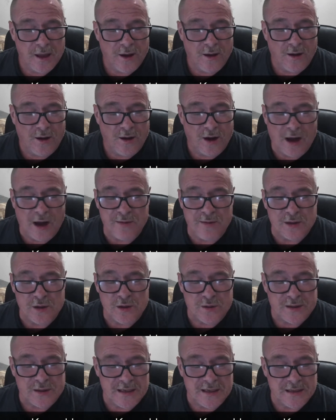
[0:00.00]
I haven't
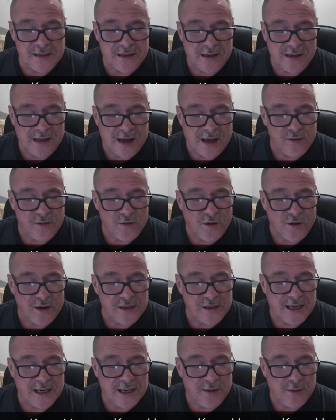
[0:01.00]
looked into the other
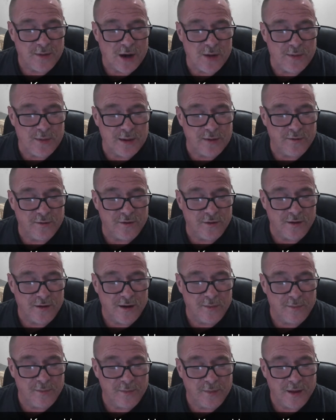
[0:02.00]
rights yet. I'm hoping for a
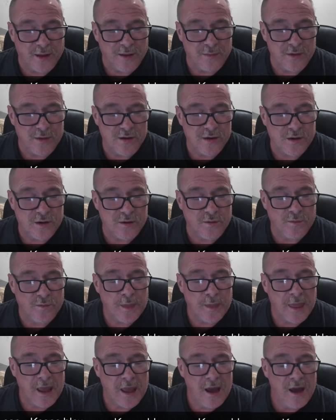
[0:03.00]
miracle.
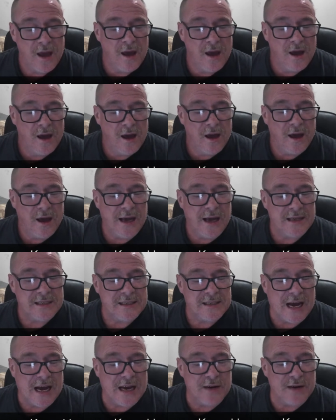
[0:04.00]
It's
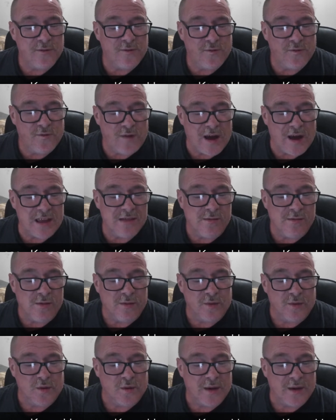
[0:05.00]

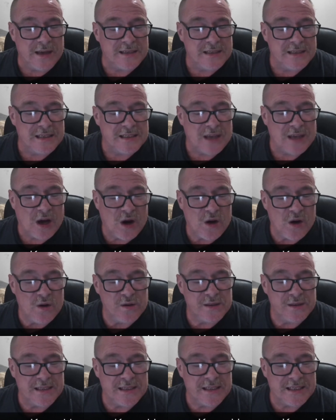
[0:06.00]
unfathomable as this whole
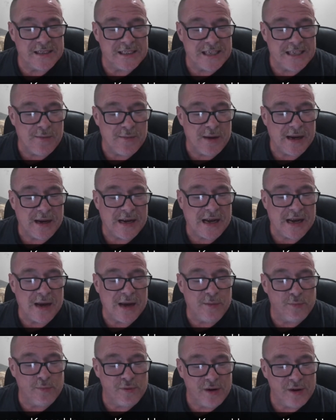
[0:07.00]
systemic
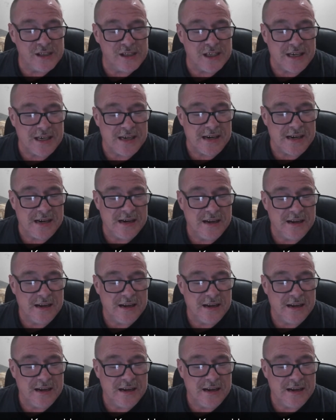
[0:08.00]
oppression